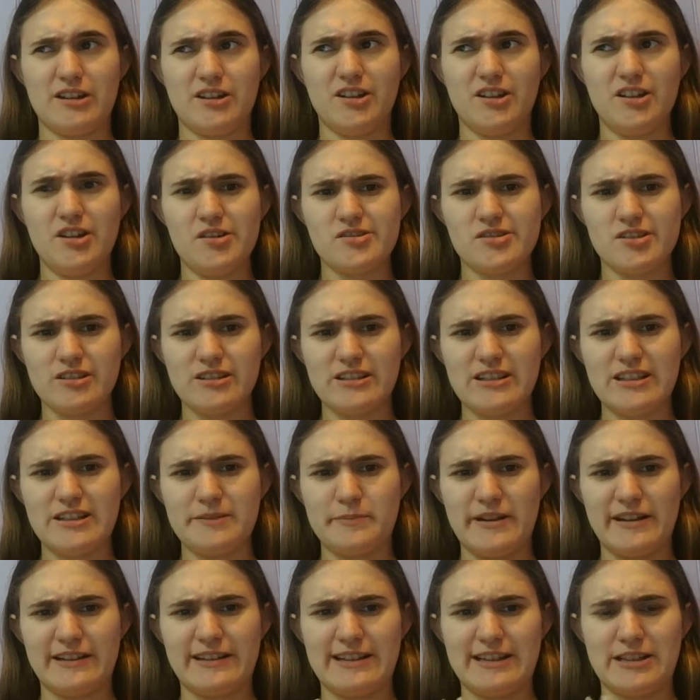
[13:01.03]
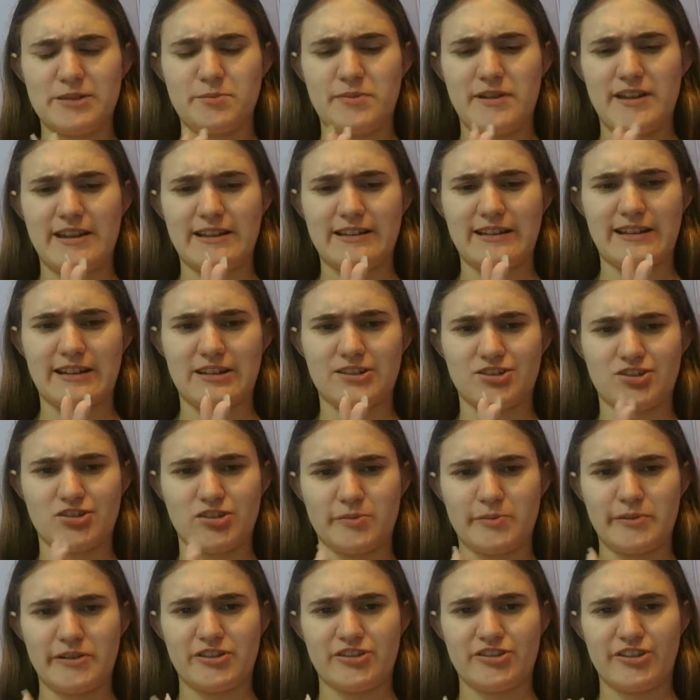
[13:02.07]
Usually depicted as being like a
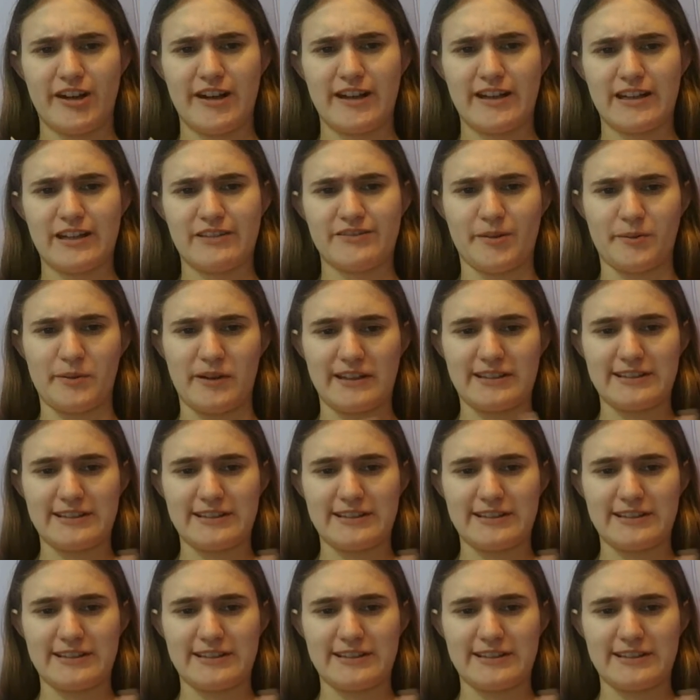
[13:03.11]
serpent dragon from like